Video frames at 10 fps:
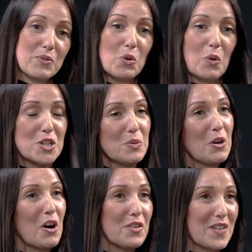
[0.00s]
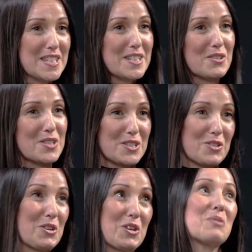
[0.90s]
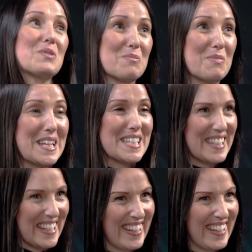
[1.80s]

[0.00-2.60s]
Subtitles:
no wonder we got the visitors because our cooking was amazing.